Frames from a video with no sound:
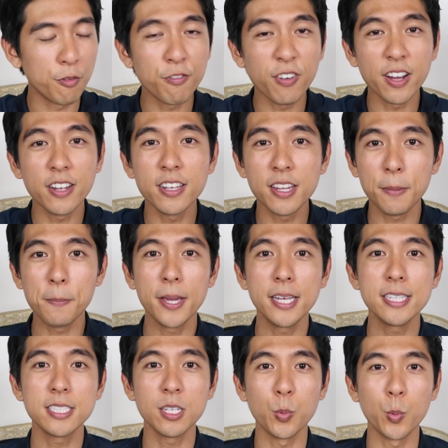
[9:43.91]
finally
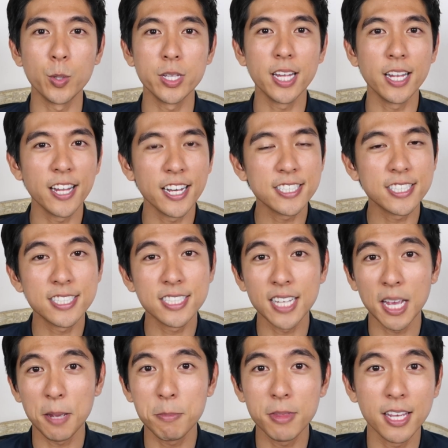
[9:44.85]
meet someone that likes the
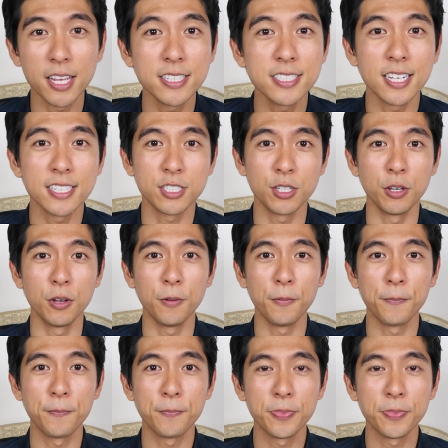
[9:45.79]
same things as you.